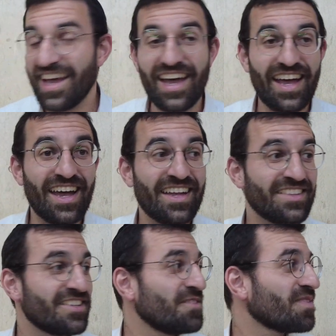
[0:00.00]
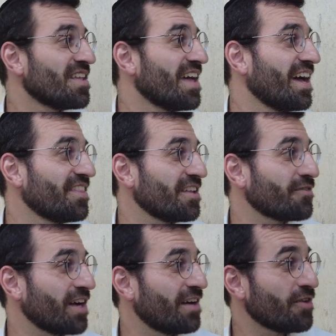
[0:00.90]
and then if
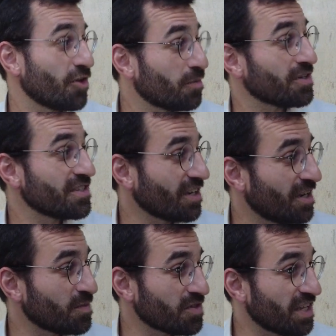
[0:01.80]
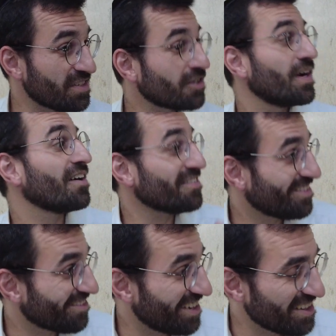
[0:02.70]
you have a 3rd person that comes, that's a crowd,
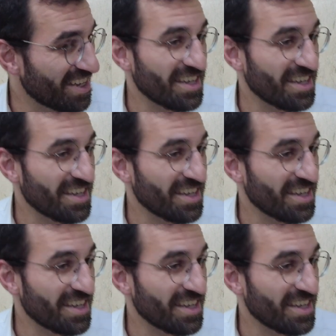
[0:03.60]
right?